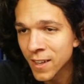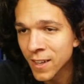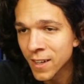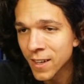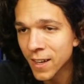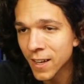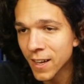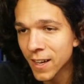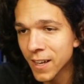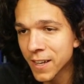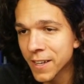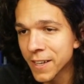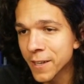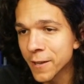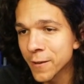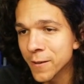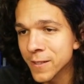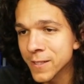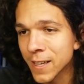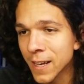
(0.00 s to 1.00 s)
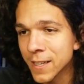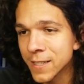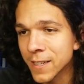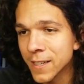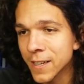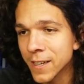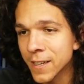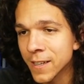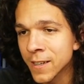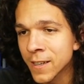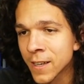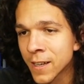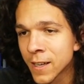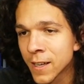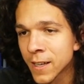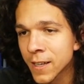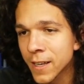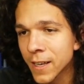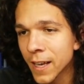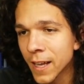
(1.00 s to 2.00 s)
Uh, Nikhil is asking,
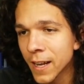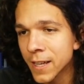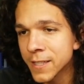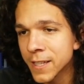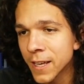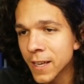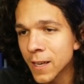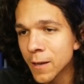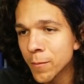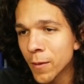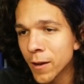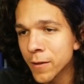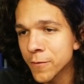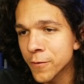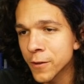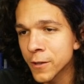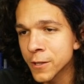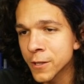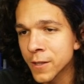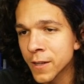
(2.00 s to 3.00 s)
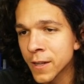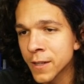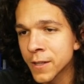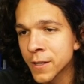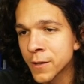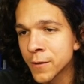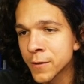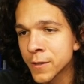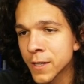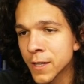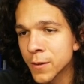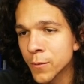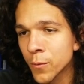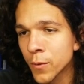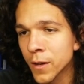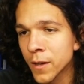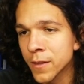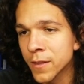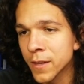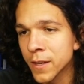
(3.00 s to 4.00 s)
can I take E-mount version and use it
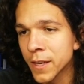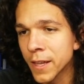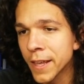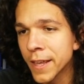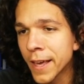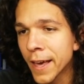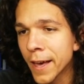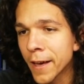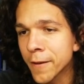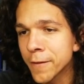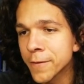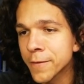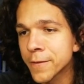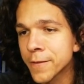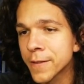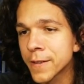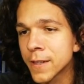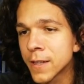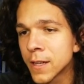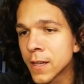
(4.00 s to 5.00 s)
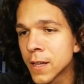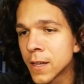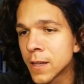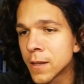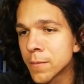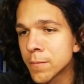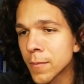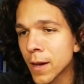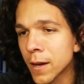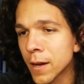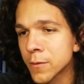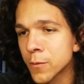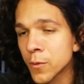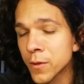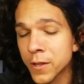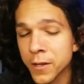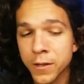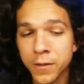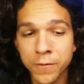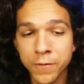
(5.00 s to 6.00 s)
with an EF mount
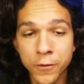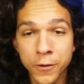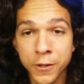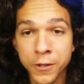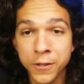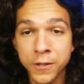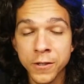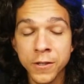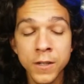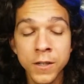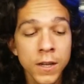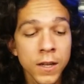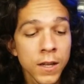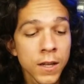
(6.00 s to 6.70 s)
with a converter?